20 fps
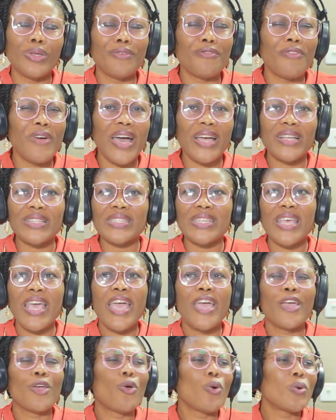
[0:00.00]
in fact
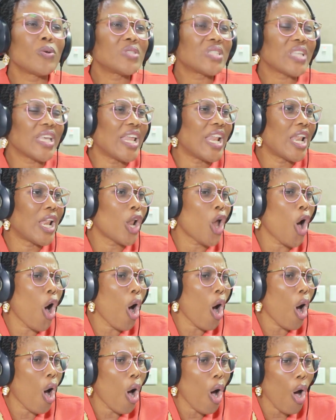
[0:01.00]
goes a
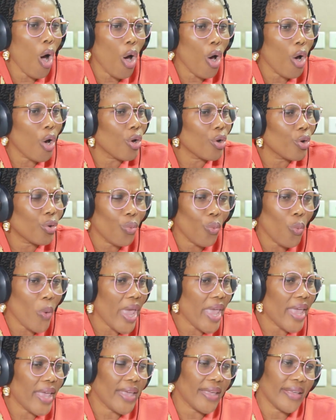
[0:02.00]
long
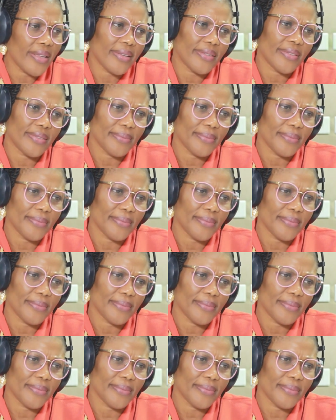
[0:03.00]
way.